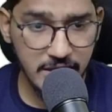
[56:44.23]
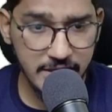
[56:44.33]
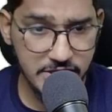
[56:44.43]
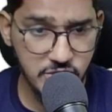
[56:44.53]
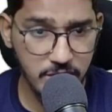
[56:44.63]

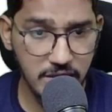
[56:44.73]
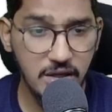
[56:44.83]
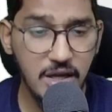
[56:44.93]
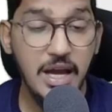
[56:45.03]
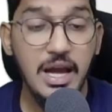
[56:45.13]
Next one.
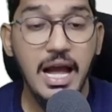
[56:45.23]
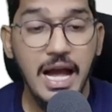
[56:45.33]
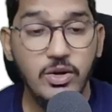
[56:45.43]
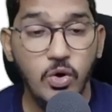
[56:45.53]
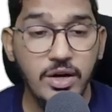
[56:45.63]

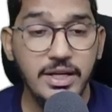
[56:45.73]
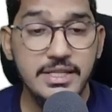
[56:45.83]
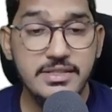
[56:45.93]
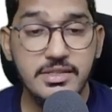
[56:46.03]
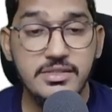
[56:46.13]
An audit
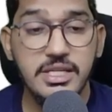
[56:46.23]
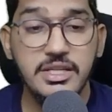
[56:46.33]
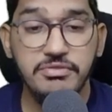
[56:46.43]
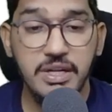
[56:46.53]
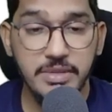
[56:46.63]
is
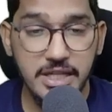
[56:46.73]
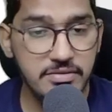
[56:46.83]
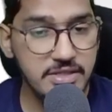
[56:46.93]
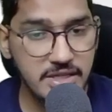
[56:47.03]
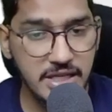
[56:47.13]
distinct from
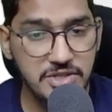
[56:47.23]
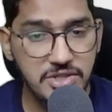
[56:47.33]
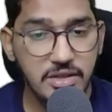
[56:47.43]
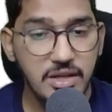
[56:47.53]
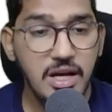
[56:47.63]

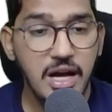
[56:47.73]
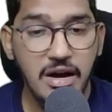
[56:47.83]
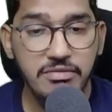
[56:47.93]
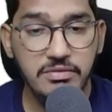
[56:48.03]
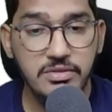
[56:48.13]
investigation.
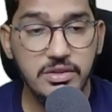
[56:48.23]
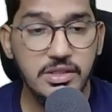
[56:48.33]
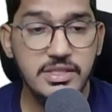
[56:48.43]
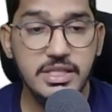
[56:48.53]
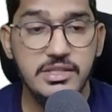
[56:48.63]
However,
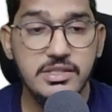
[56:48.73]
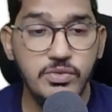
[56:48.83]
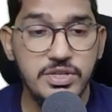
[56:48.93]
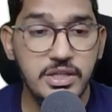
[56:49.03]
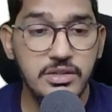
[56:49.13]
see this
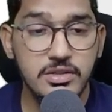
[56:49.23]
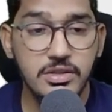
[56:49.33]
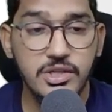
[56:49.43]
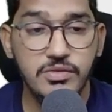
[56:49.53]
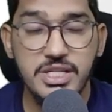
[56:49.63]
question,
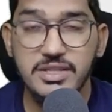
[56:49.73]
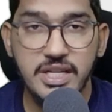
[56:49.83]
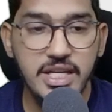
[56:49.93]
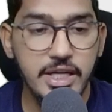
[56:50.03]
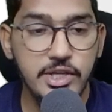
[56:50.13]
third question
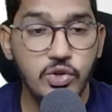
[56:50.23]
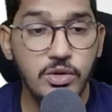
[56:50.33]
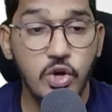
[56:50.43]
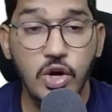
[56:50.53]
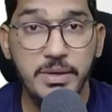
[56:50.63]
3A, you
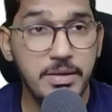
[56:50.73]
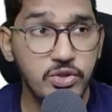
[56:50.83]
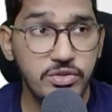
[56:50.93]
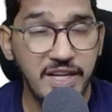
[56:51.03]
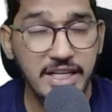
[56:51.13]
will not be able
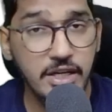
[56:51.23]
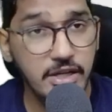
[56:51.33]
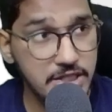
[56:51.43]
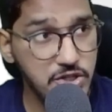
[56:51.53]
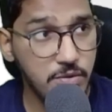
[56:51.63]
to find it in
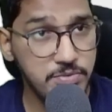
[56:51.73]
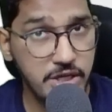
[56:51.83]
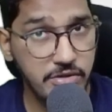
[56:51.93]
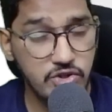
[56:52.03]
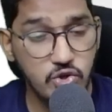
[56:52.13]
nature,
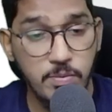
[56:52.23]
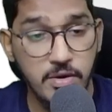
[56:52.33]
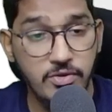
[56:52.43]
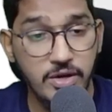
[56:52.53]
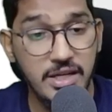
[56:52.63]
objective and scope
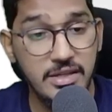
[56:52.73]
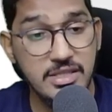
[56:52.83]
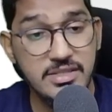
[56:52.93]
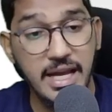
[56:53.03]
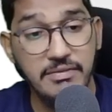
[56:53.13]
of audit.
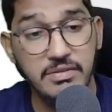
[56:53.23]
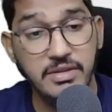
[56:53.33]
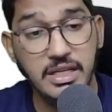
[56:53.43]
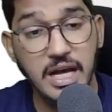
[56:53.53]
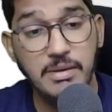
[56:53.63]
This I have
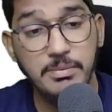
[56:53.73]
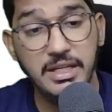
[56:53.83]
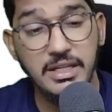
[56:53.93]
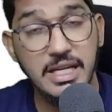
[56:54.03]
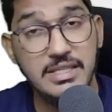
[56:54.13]
given in our
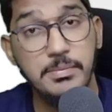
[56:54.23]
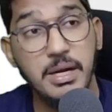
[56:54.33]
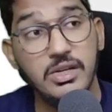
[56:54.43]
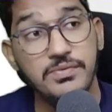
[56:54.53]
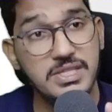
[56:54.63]
material as a
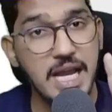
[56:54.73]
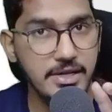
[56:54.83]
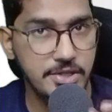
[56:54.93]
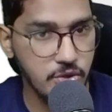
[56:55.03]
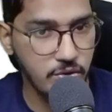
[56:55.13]
part of
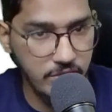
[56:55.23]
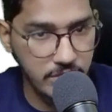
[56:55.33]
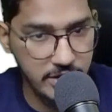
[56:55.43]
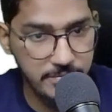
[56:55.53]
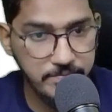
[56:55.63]
standards on
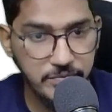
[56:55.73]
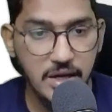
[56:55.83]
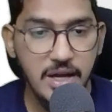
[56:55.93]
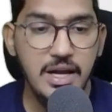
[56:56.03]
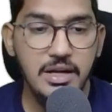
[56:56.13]
auditing.
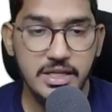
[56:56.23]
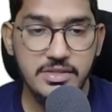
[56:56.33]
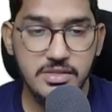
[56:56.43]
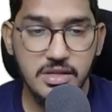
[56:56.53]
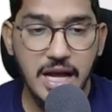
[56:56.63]

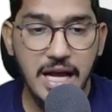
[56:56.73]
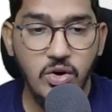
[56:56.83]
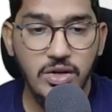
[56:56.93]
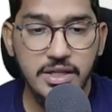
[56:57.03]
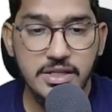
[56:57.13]
Next, an
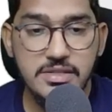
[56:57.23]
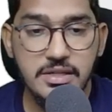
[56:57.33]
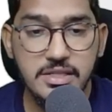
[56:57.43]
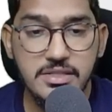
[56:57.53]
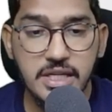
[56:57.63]
audit is
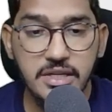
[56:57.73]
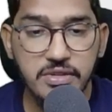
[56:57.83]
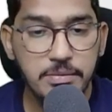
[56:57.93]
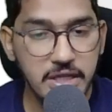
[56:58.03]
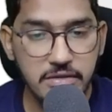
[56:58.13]
distinct
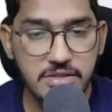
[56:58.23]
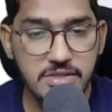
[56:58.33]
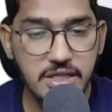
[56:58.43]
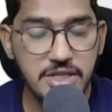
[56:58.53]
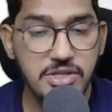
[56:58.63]
from
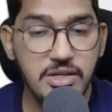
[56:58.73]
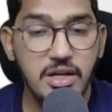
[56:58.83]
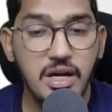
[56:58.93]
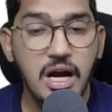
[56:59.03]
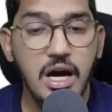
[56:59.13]
investigation.
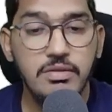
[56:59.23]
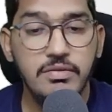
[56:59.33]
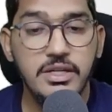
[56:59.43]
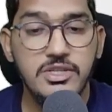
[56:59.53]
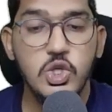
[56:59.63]

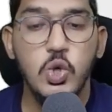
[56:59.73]
However, it is